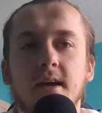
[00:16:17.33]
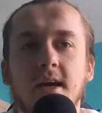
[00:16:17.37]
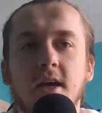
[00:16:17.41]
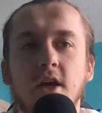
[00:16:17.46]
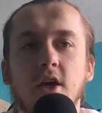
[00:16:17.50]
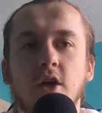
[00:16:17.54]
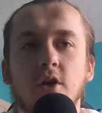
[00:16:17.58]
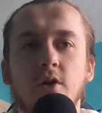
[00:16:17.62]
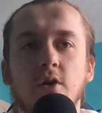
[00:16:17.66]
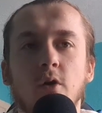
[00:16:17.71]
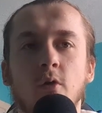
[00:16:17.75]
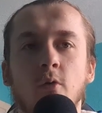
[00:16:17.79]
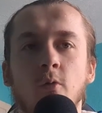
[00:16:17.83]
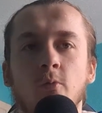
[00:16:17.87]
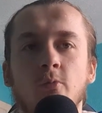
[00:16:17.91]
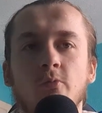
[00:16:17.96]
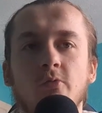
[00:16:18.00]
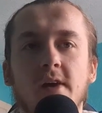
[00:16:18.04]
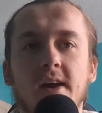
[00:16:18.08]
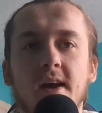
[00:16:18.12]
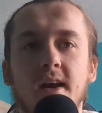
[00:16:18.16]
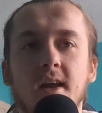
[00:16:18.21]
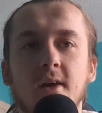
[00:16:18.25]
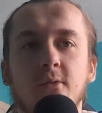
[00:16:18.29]
You don't
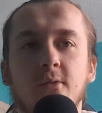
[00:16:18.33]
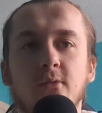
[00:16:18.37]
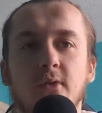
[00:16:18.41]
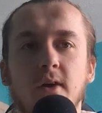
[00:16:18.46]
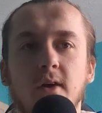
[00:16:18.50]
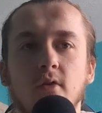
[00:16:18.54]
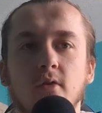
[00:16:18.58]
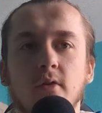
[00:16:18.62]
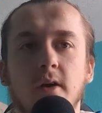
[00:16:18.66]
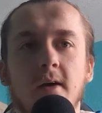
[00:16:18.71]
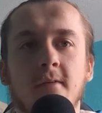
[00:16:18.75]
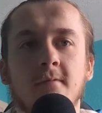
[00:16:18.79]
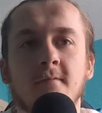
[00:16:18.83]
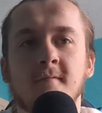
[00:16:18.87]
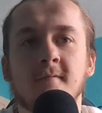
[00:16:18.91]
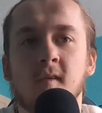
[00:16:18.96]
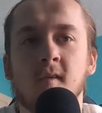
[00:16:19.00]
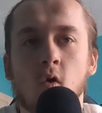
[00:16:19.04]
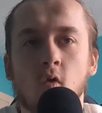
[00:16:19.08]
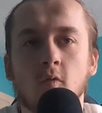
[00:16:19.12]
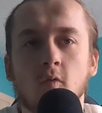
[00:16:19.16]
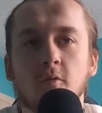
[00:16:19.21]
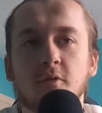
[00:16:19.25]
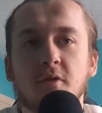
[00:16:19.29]
really feel
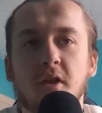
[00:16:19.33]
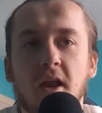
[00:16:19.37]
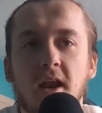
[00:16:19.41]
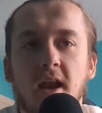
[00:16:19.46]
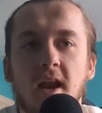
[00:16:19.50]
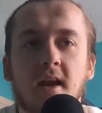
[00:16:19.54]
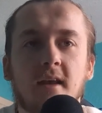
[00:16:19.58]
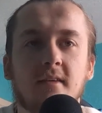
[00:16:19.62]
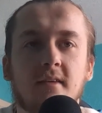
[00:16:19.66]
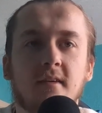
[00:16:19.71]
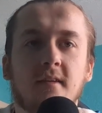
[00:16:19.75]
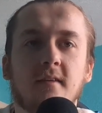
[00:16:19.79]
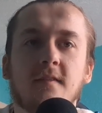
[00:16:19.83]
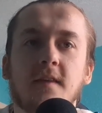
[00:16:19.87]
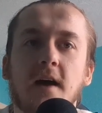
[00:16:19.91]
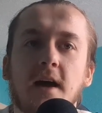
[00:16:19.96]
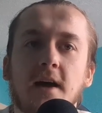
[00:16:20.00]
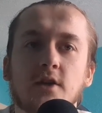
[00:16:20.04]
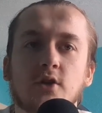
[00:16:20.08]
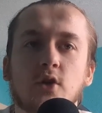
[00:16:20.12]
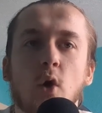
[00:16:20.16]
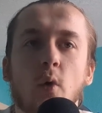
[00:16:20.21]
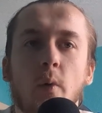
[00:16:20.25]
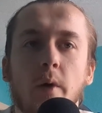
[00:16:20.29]
involved in anything that
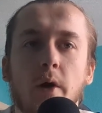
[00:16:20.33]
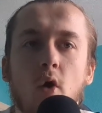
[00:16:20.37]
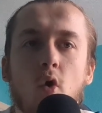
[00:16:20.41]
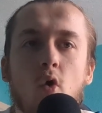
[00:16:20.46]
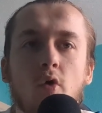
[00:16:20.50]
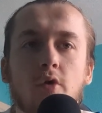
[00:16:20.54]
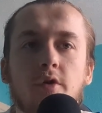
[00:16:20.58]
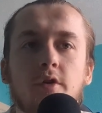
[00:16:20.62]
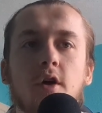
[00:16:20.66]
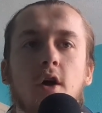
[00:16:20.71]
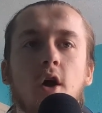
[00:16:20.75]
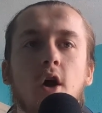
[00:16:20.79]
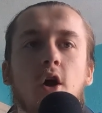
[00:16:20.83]
is going on.